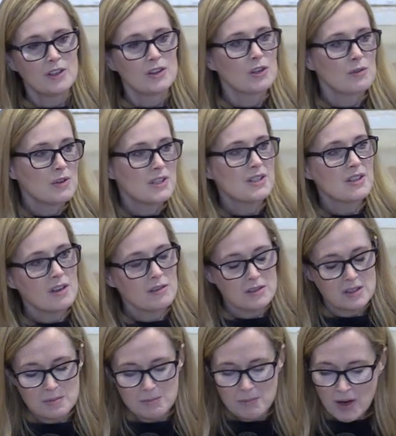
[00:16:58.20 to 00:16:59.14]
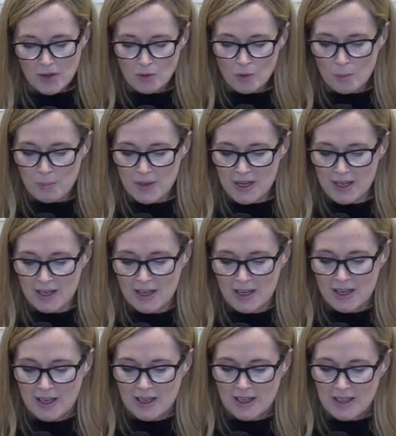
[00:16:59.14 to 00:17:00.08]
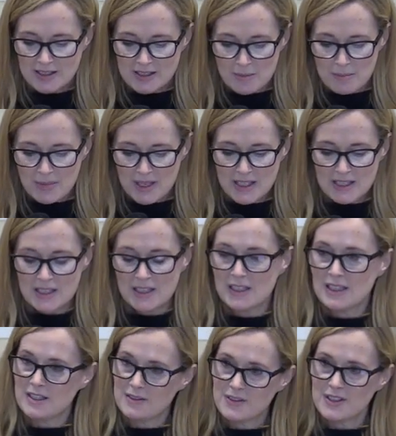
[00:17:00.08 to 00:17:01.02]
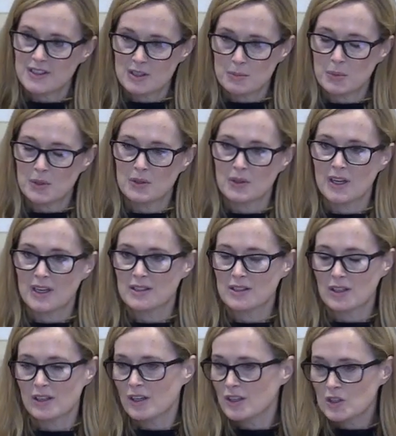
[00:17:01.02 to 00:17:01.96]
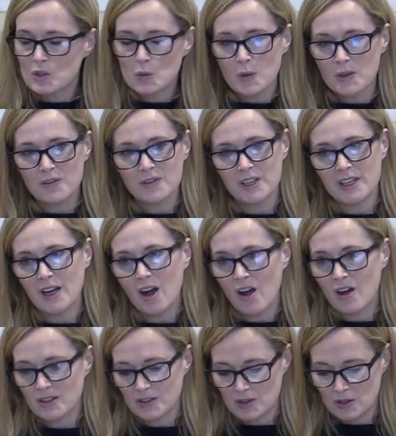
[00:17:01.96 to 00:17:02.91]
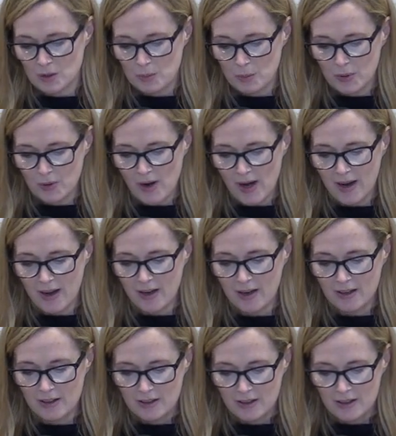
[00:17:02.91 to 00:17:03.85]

the results might not be as immediately visible as a, a swiftly answered prayer.